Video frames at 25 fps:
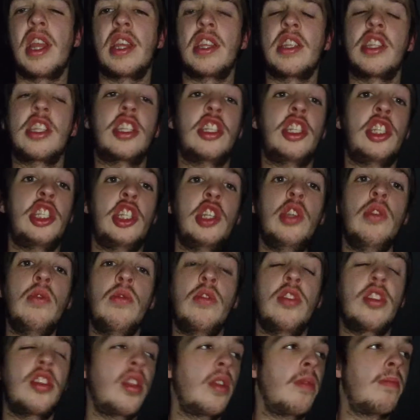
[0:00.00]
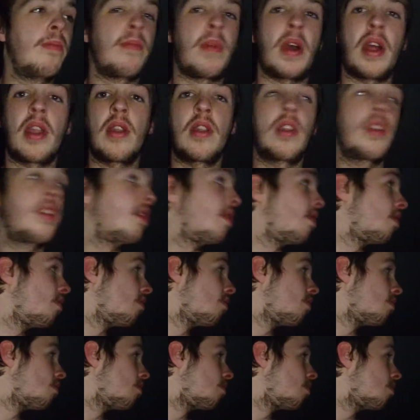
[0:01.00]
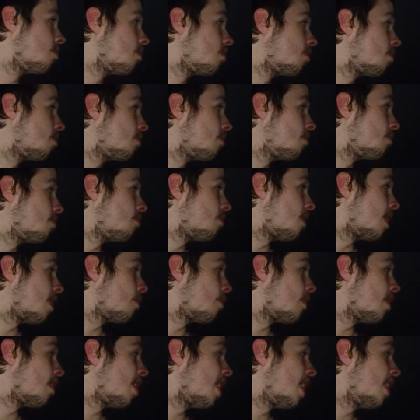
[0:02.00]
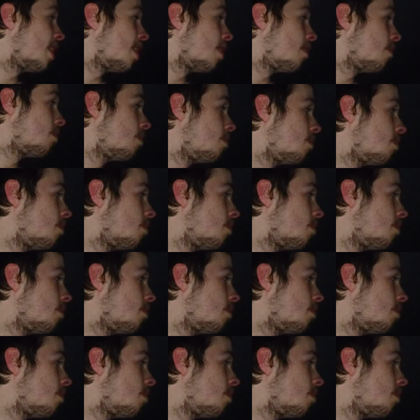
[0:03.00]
It's due to the bad. bad Hello.